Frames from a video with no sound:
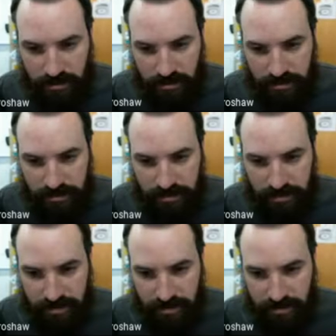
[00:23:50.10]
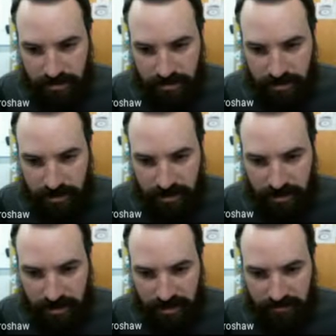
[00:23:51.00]
That's weird. I
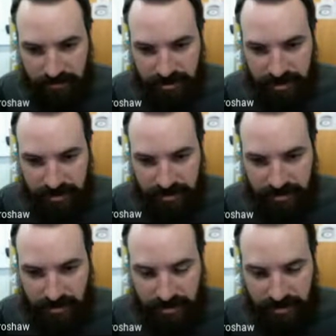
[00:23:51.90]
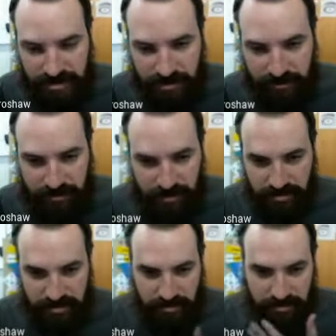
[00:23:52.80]
thought that retracted on the same
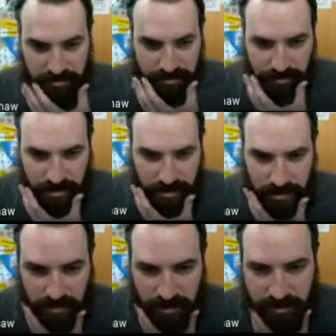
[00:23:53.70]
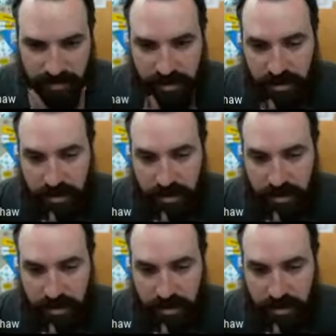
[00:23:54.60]
control key, whatever.